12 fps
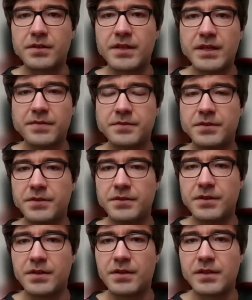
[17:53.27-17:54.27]
deaths
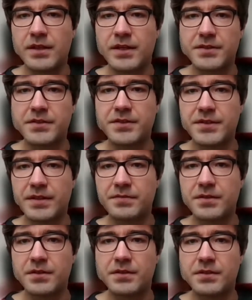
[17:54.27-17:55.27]
in the last
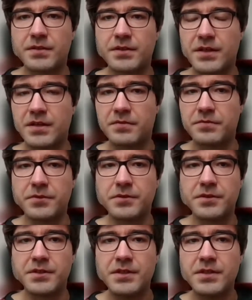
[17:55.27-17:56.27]
7 and
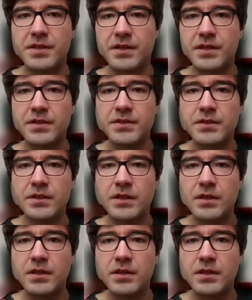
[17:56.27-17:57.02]
14 days,